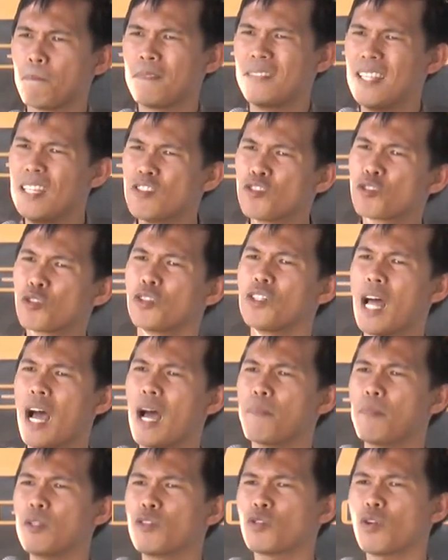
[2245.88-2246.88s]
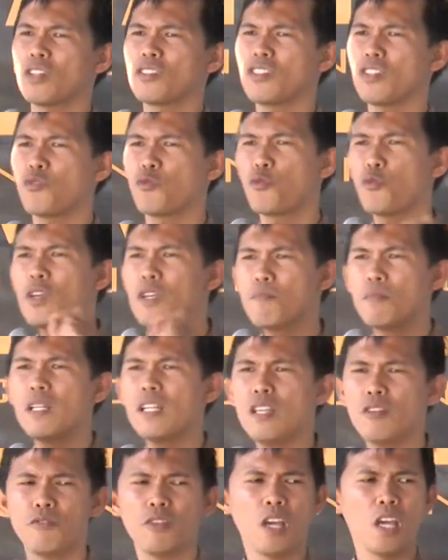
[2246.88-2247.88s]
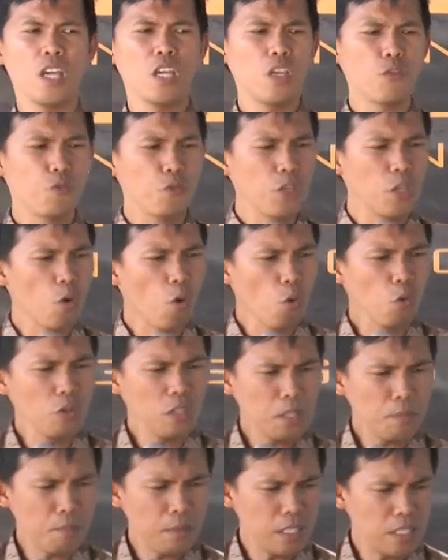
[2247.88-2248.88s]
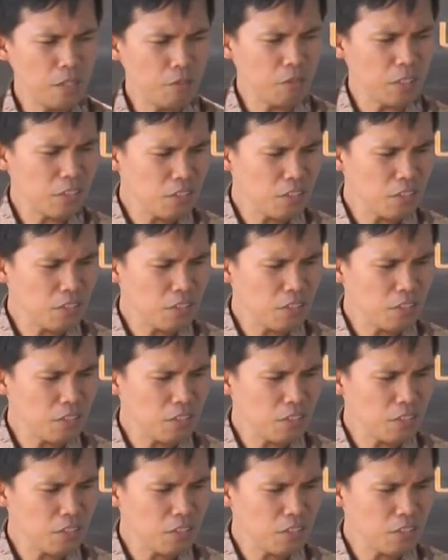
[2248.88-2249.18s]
This could happen to us if we believe, if we only believe.